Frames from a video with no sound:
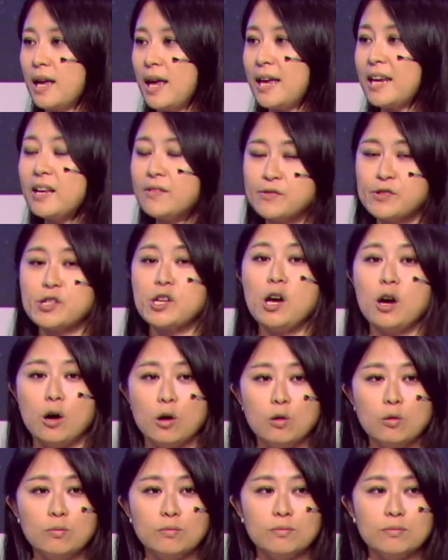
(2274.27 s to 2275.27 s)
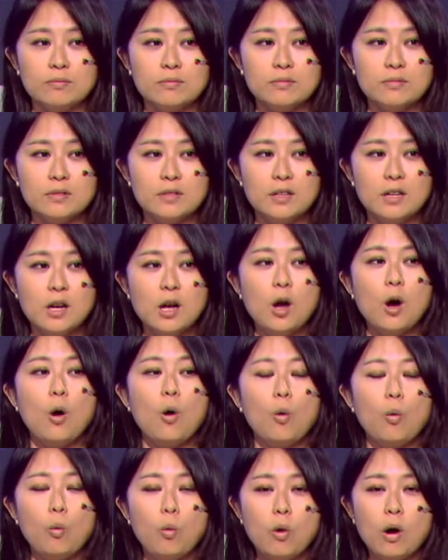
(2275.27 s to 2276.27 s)
And if so,
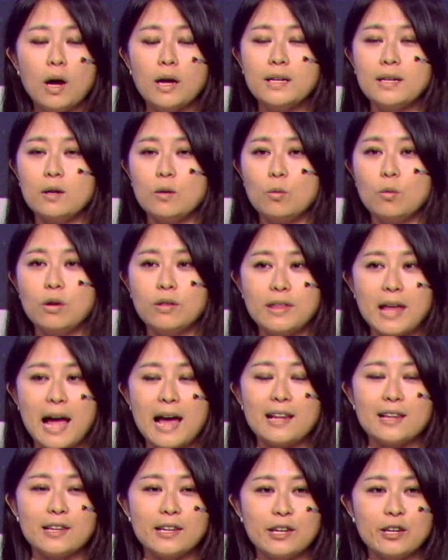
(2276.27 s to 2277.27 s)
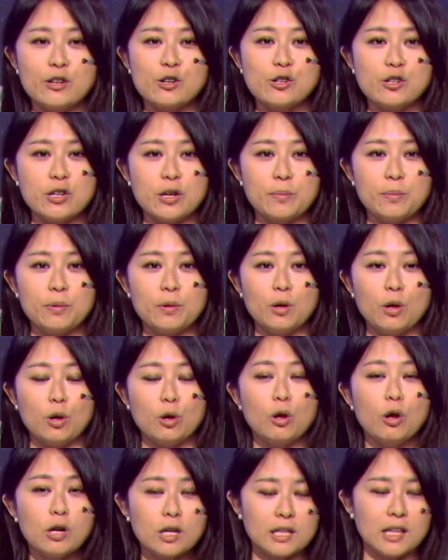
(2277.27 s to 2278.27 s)
what will that leadership
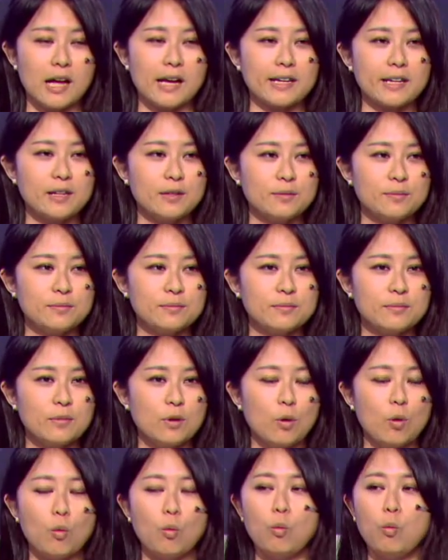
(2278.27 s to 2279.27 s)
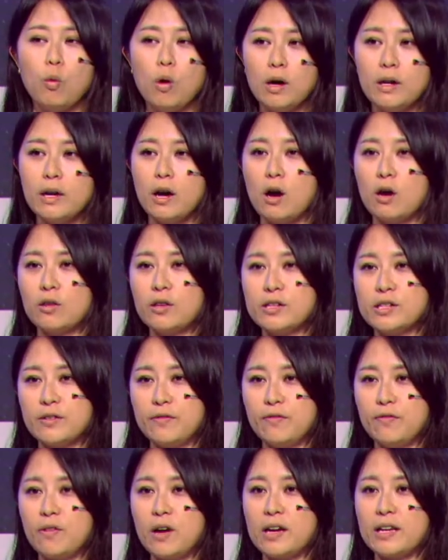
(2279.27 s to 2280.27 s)
look like? What are the
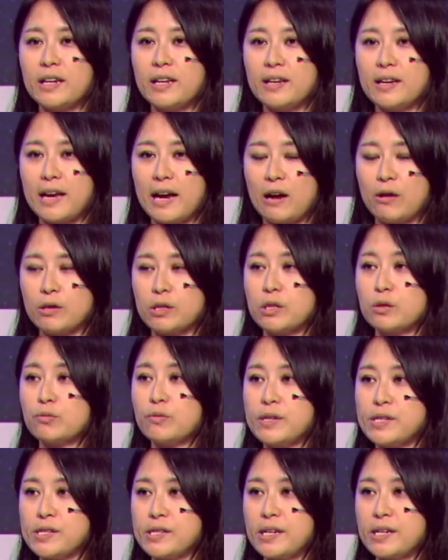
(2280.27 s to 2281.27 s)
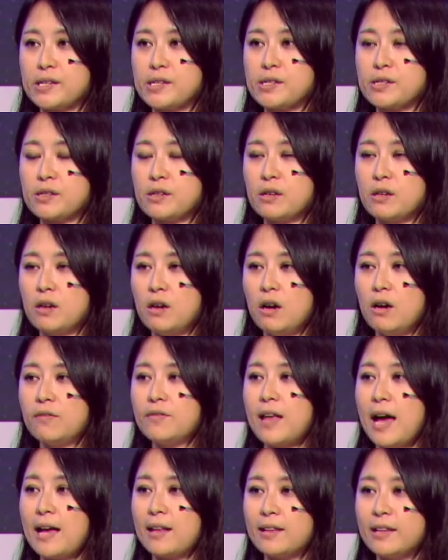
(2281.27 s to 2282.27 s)
defining characteristics
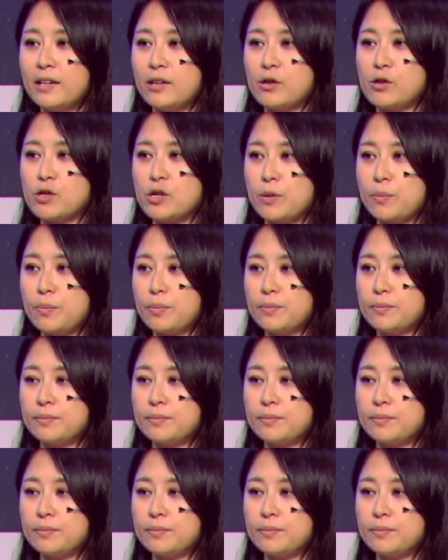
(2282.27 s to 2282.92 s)
of that leadership?